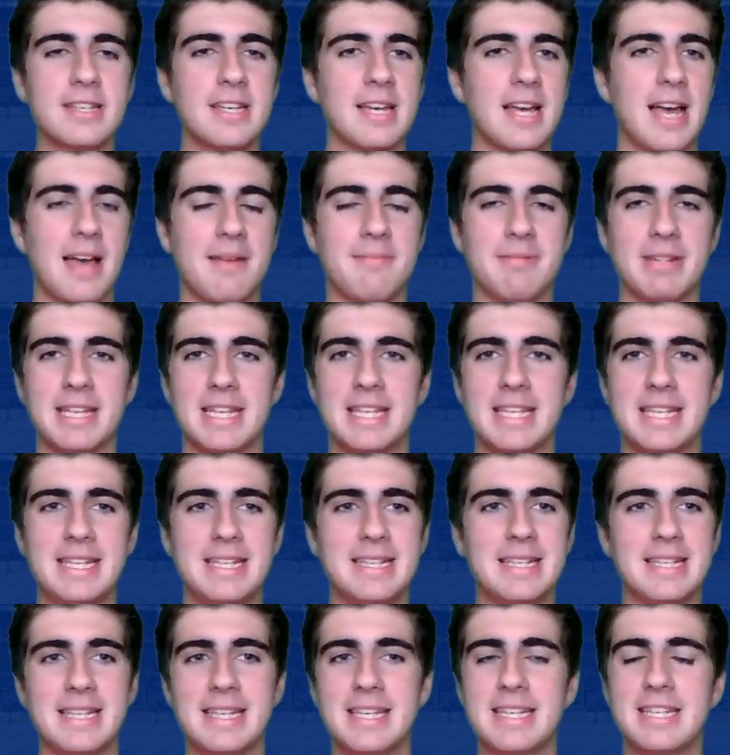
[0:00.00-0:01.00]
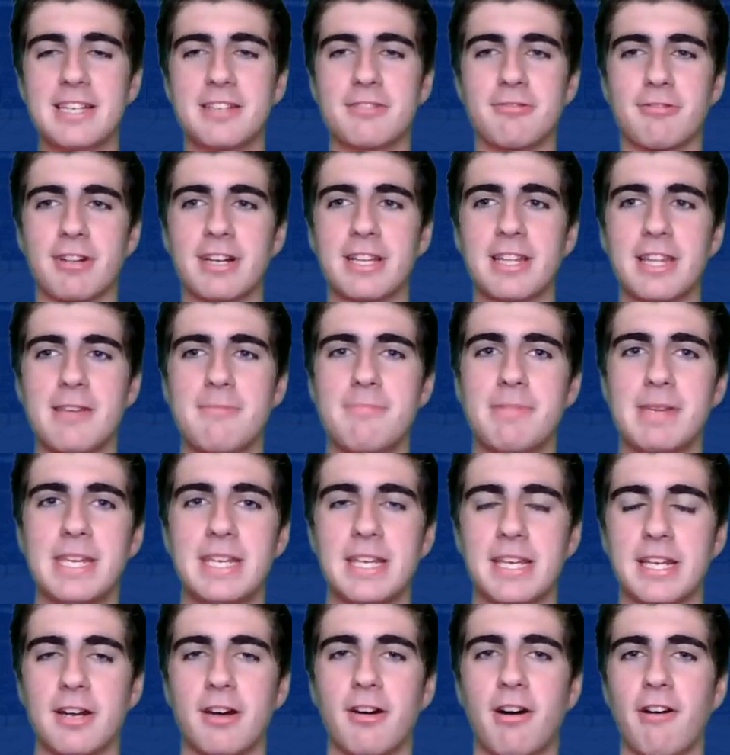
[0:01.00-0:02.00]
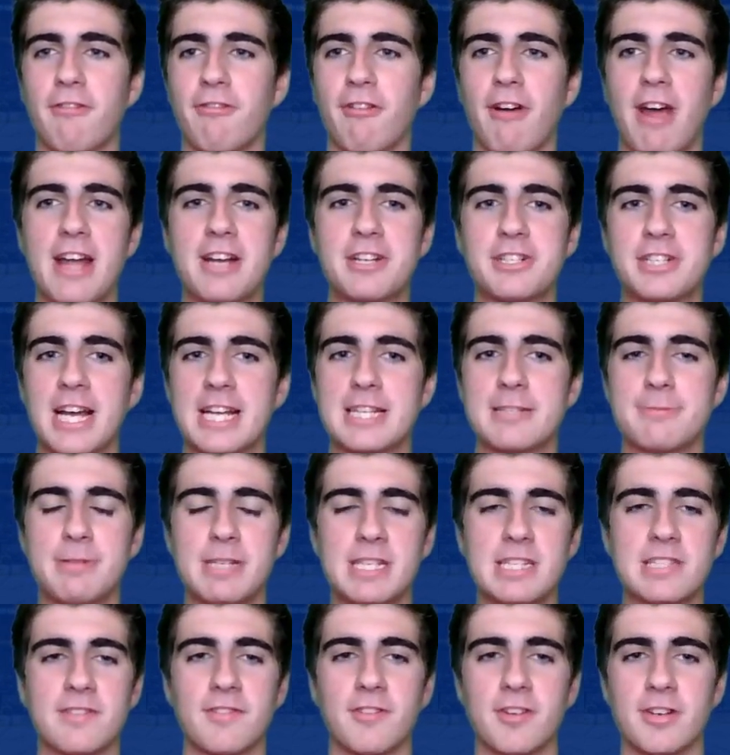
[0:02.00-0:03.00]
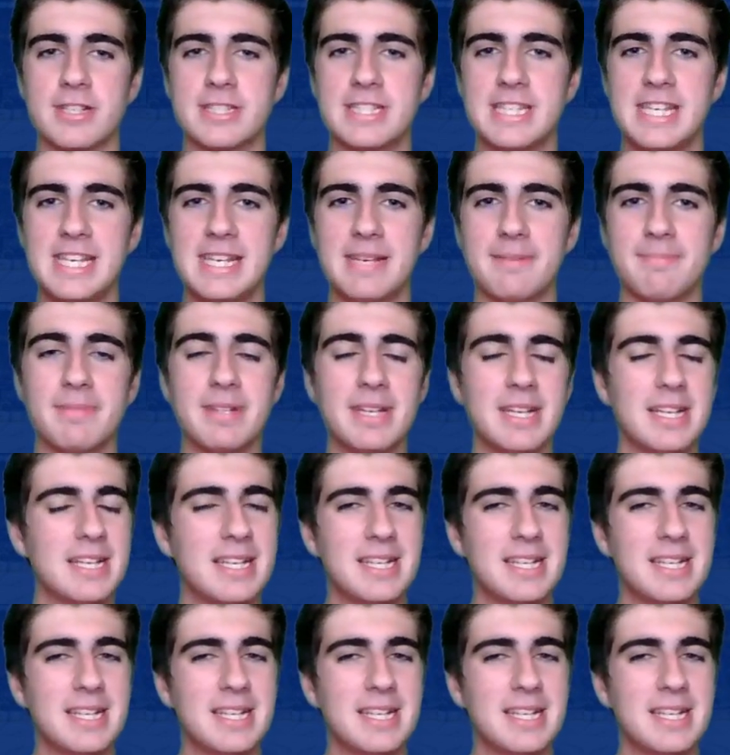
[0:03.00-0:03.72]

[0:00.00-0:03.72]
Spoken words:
I mean, he could really be, a franchise piece for a team.